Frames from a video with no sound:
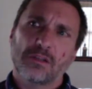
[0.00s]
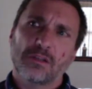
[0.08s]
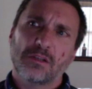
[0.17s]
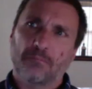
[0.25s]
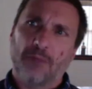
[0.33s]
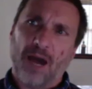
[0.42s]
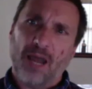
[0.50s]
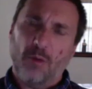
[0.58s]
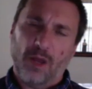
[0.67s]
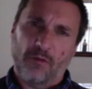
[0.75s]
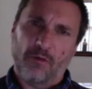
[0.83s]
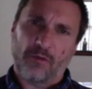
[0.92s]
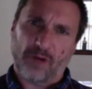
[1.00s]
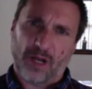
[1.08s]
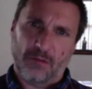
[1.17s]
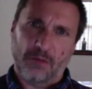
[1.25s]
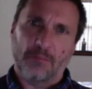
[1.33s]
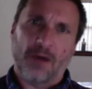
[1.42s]
my way of
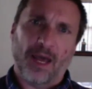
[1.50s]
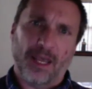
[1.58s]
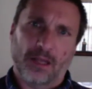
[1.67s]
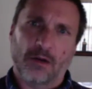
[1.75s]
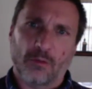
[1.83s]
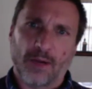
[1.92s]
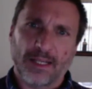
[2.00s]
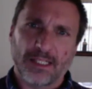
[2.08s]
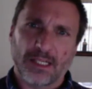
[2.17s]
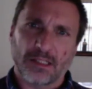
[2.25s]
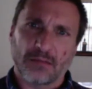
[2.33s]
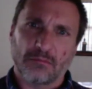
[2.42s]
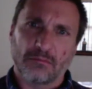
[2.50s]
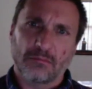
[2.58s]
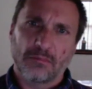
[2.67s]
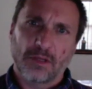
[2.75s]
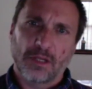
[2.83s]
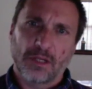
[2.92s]
overcoming my inner racism
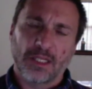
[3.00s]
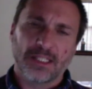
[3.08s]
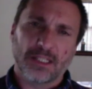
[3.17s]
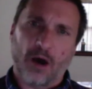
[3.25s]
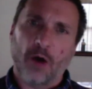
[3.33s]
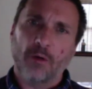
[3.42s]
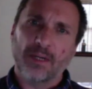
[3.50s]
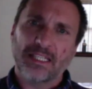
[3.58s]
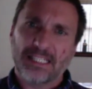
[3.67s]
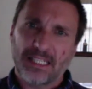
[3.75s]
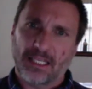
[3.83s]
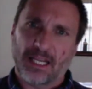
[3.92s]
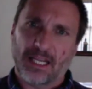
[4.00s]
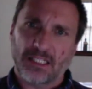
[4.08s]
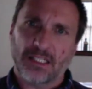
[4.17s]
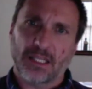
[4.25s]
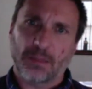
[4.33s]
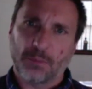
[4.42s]
is to always sit next to
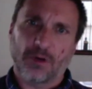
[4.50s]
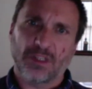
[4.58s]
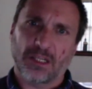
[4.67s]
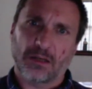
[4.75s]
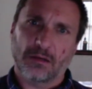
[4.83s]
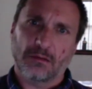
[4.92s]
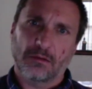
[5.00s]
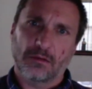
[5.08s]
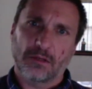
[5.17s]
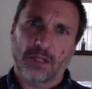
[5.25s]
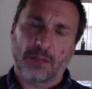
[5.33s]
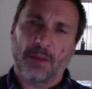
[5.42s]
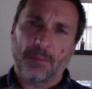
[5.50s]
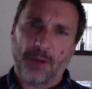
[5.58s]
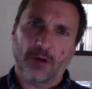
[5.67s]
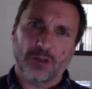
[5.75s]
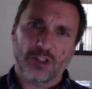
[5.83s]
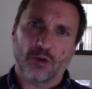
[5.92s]
the person that my
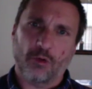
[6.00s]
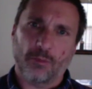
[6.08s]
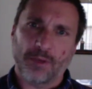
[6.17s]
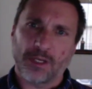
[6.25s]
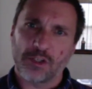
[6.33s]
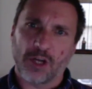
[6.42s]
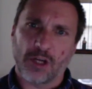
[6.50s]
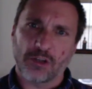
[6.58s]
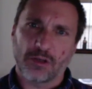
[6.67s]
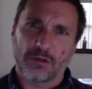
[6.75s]
parents told me to judge.